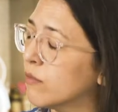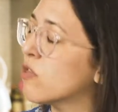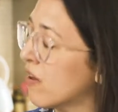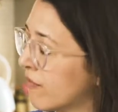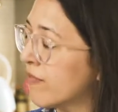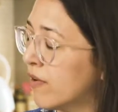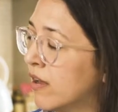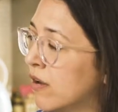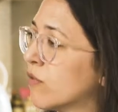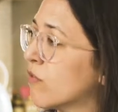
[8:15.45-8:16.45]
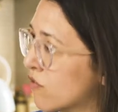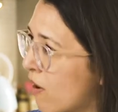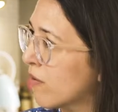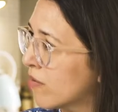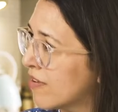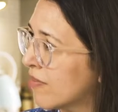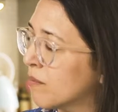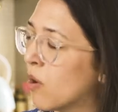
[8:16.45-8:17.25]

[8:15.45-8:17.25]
which have a lot of struggles at the